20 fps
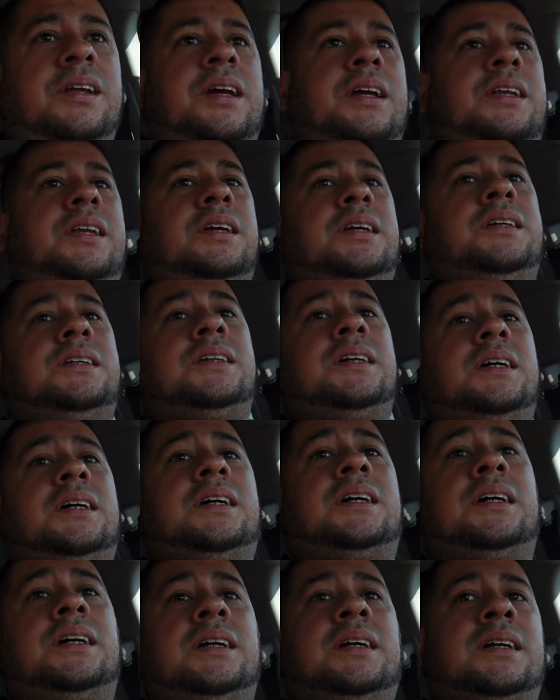like, these
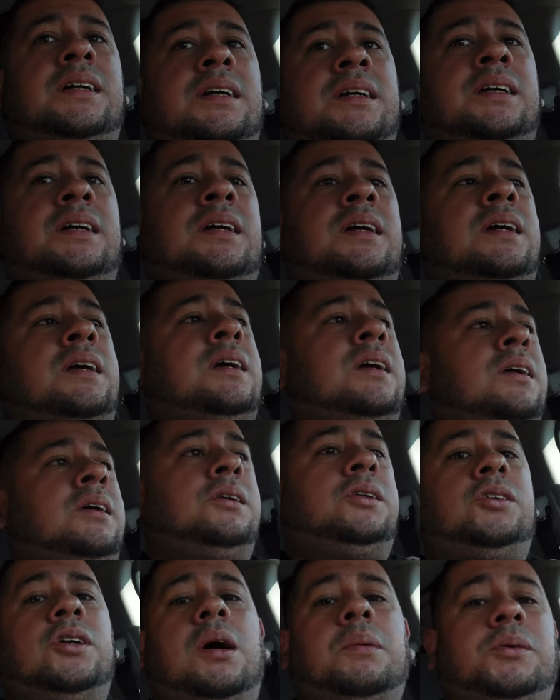
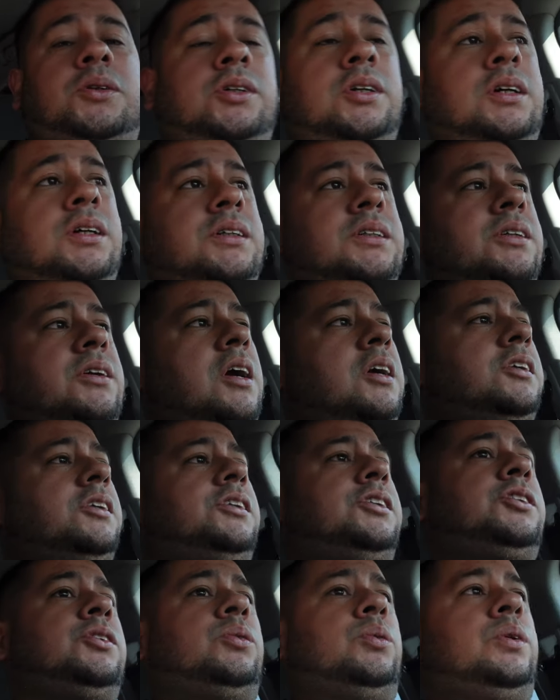drop trucks are
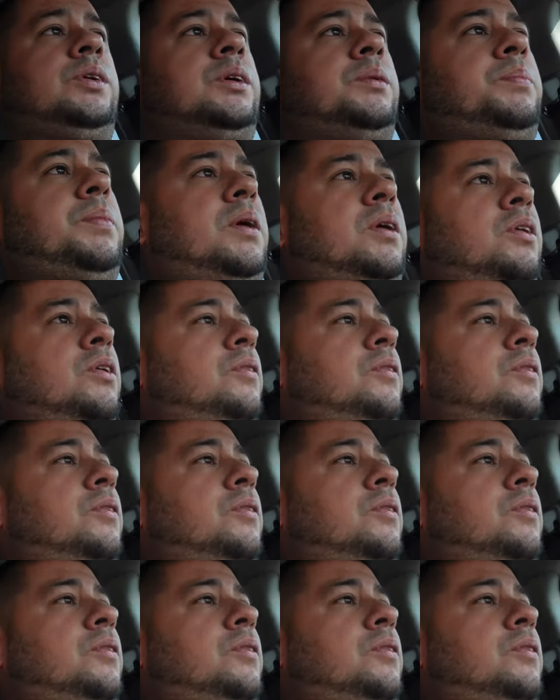actually showing up all